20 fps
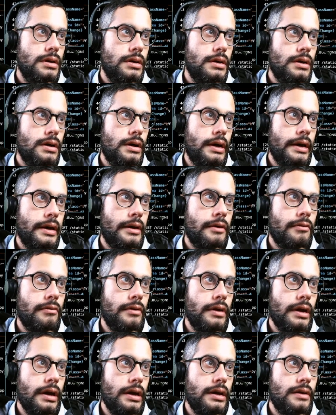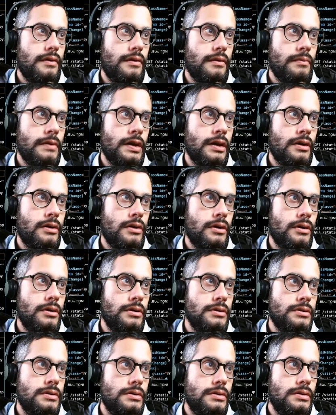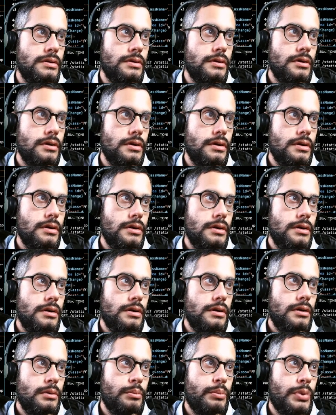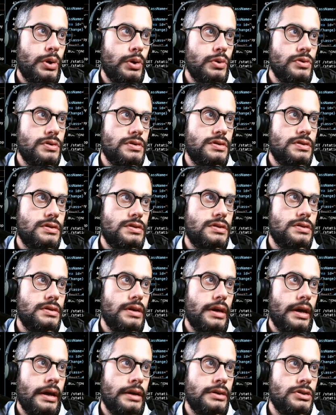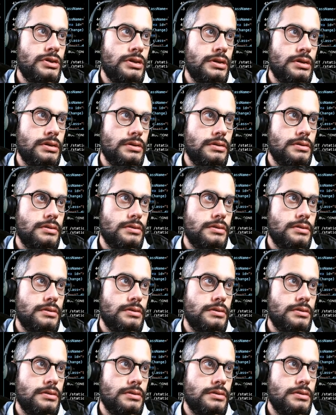I created something called posts engine.